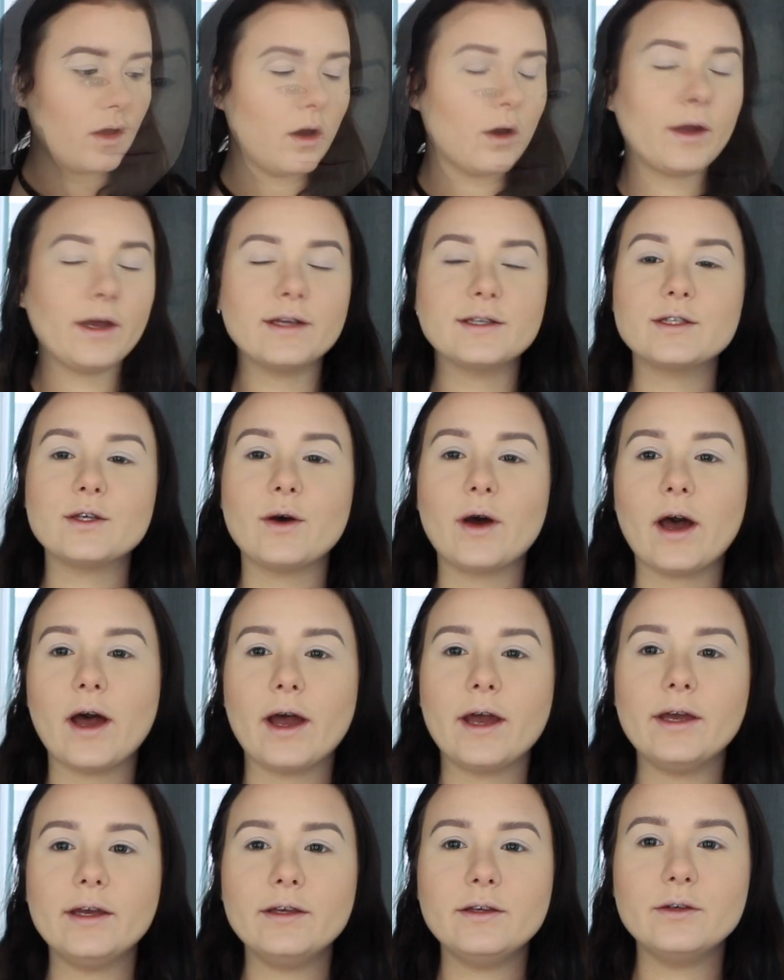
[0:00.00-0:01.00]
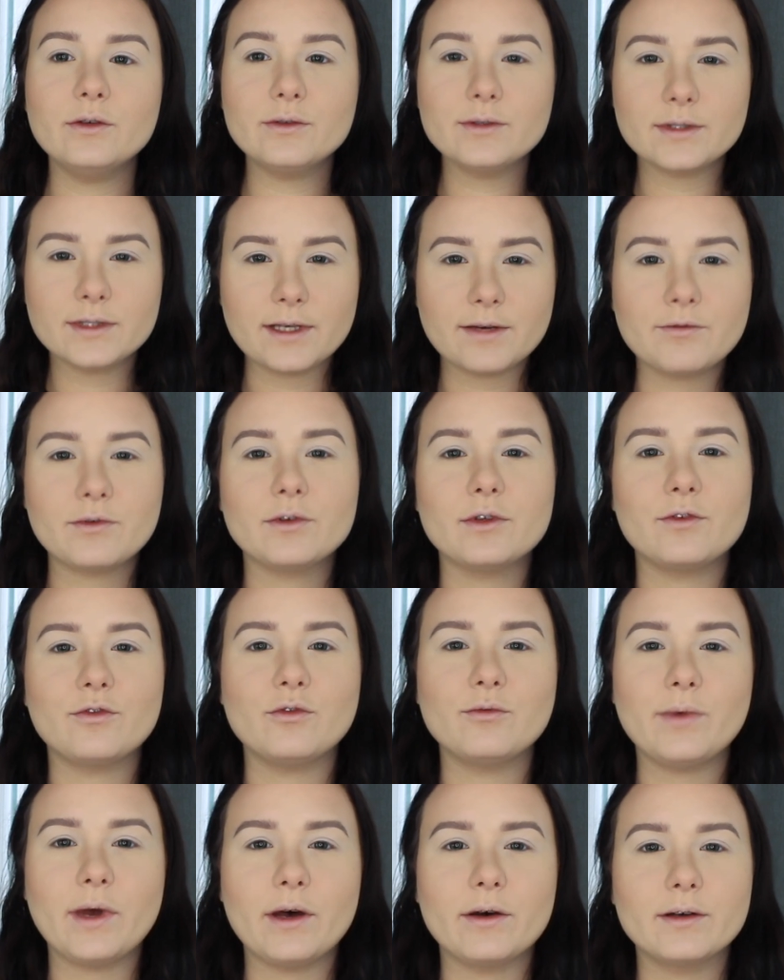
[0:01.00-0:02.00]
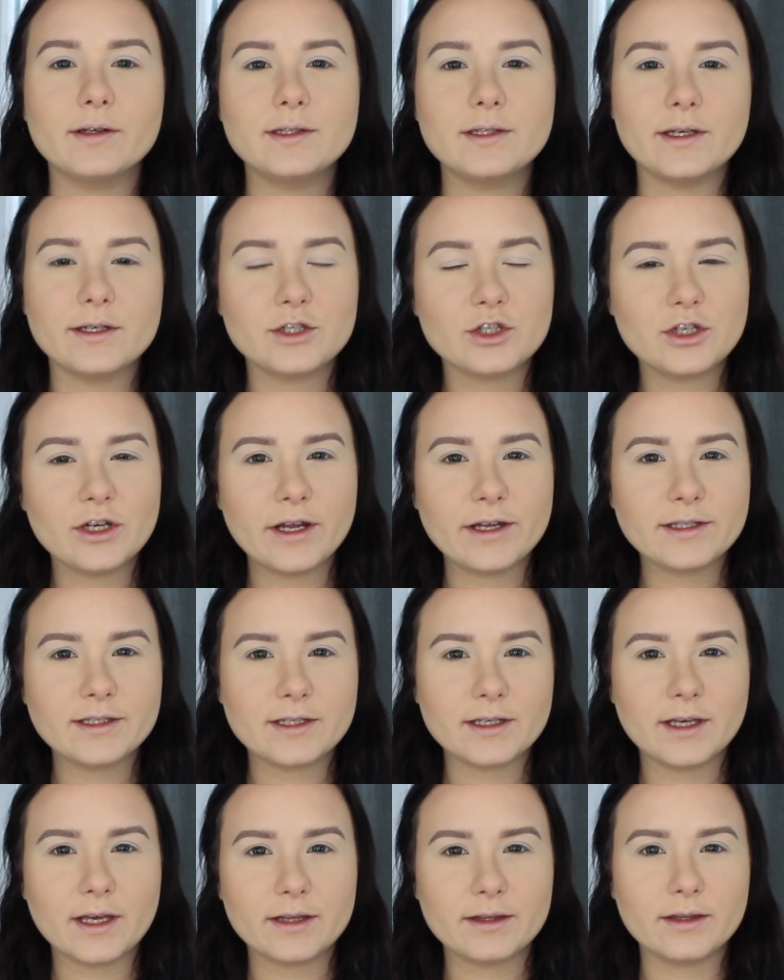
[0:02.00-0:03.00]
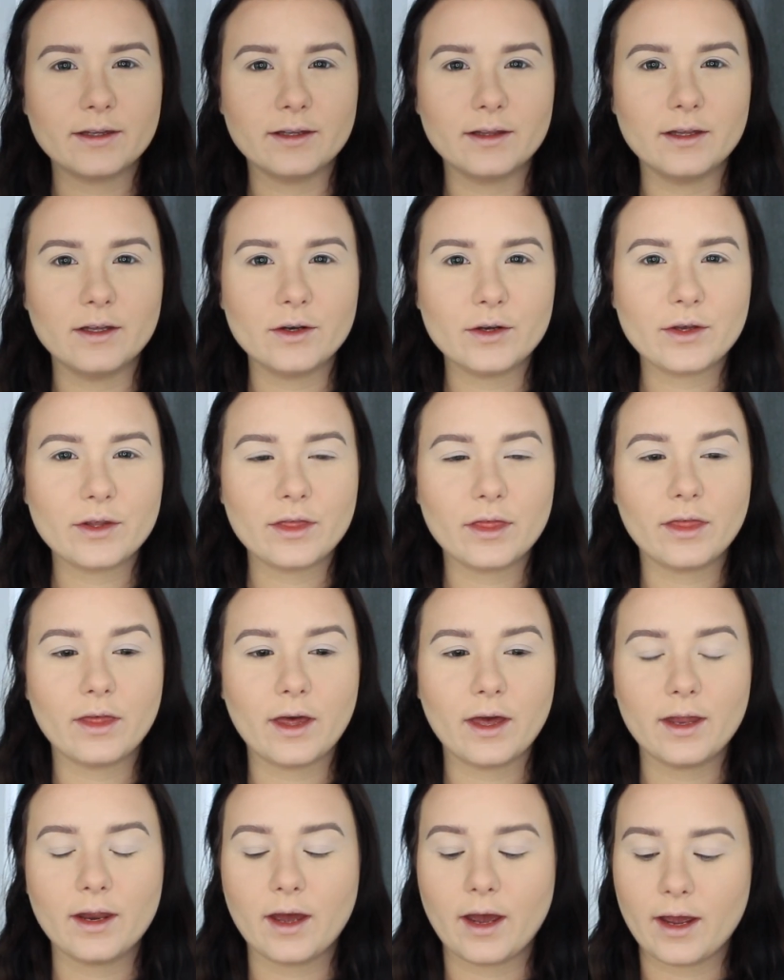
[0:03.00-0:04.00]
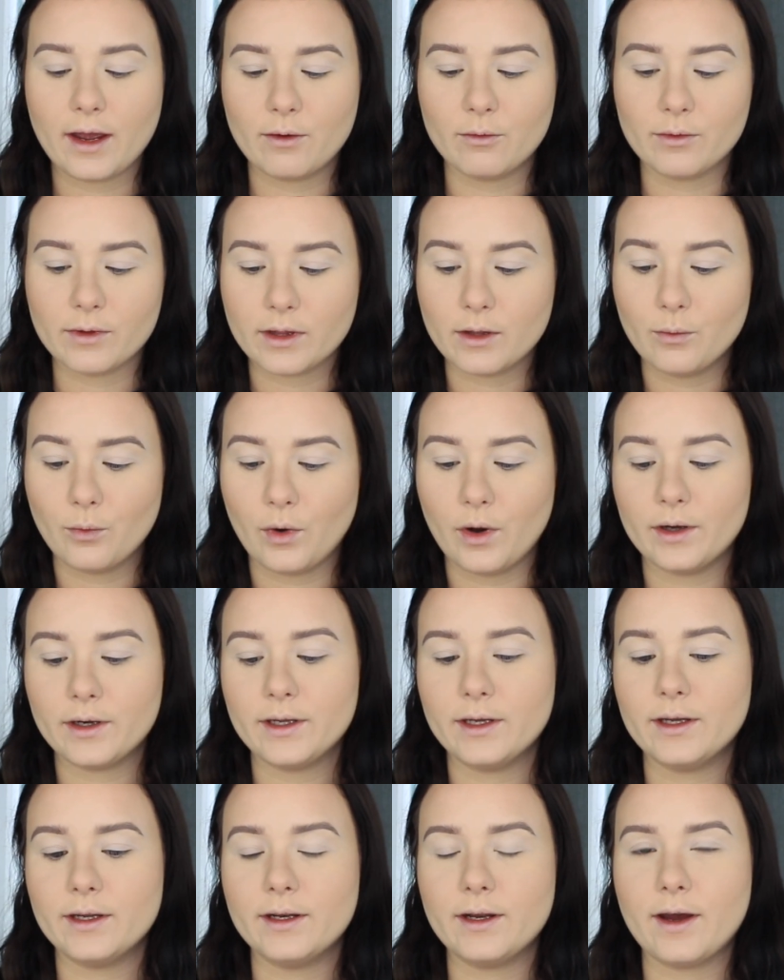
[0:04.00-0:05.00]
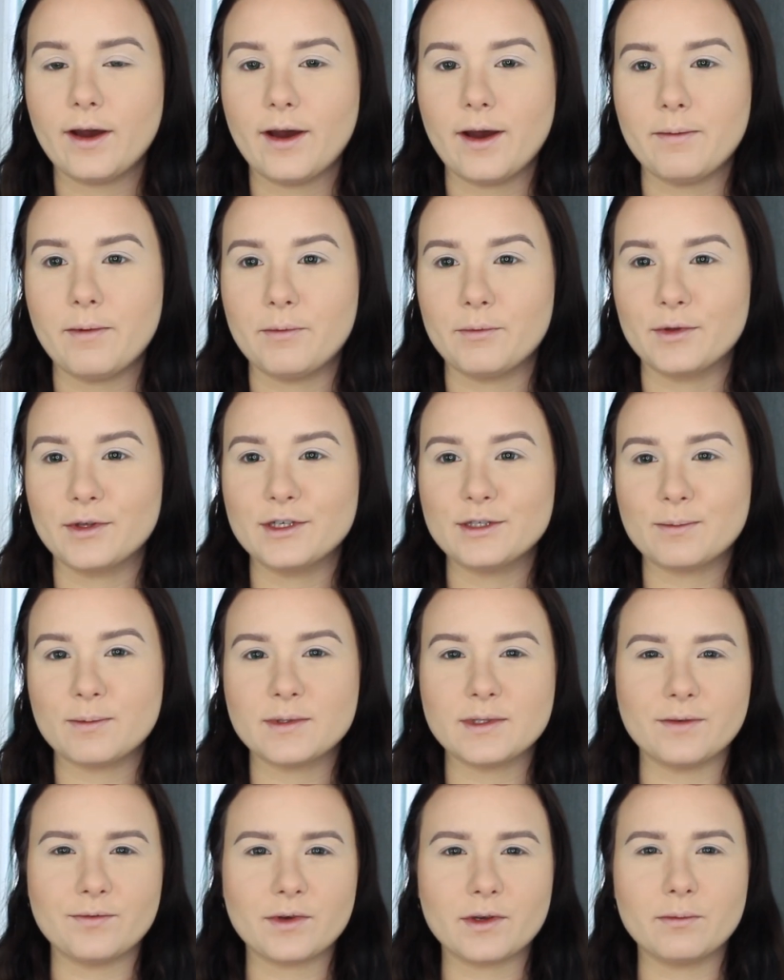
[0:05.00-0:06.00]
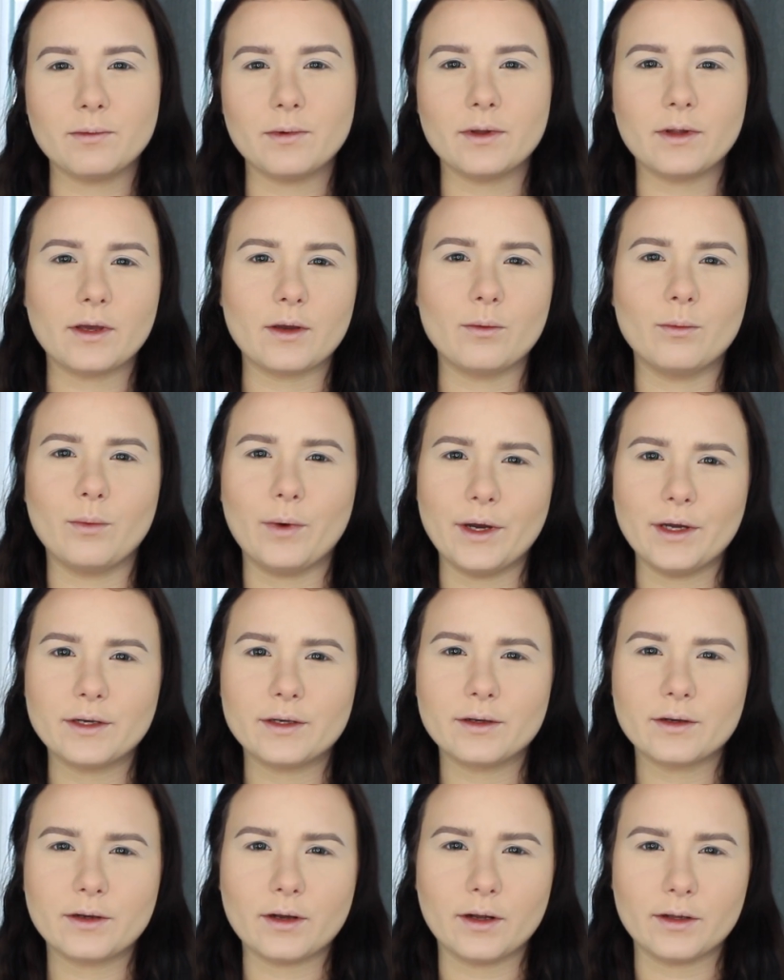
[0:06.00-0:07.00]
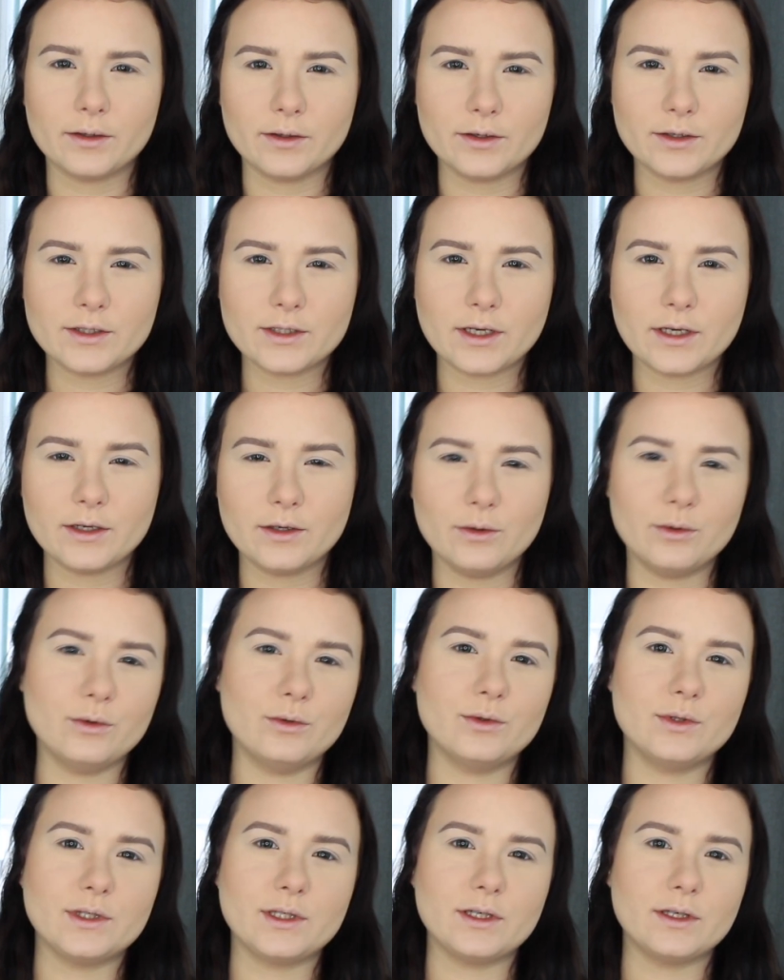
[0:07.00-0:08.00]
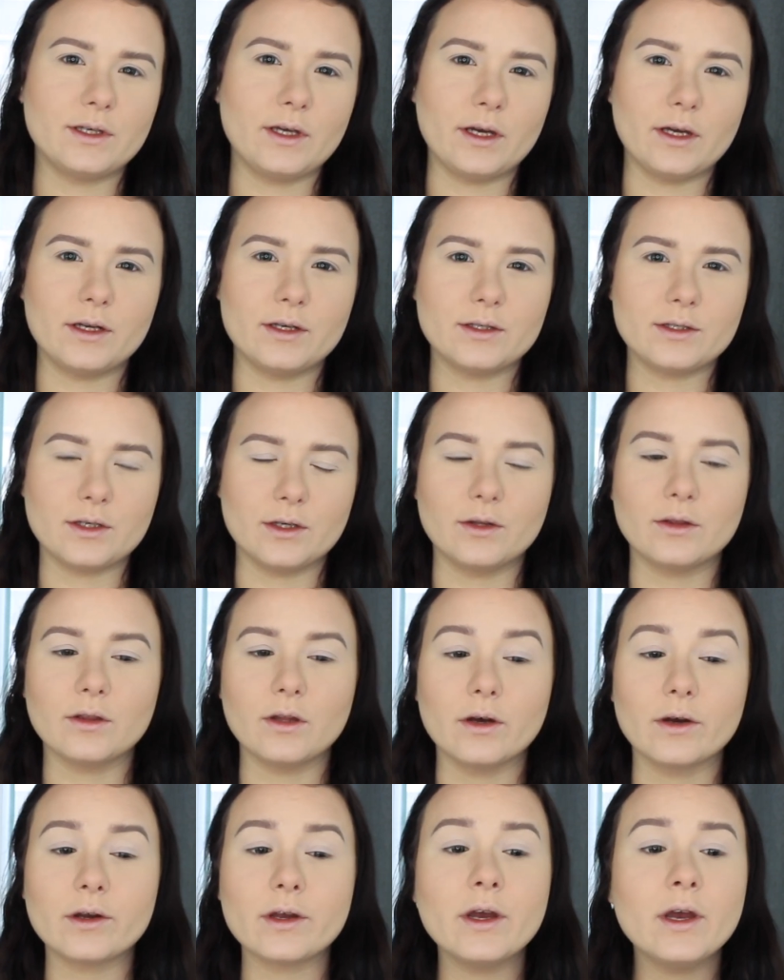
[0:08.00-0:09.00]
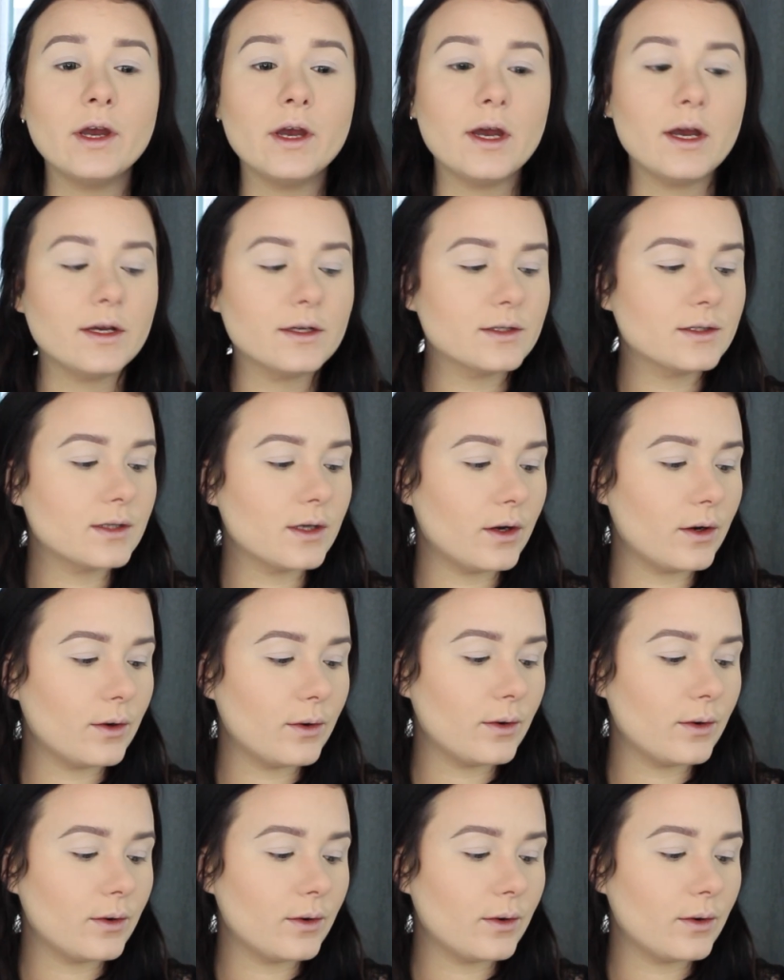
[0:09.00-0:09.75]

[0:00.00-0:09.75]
Okay, so I used several different palettes yesterday to get the look that I really wanted. I'm really specific about like what colors I use to get a certain look. So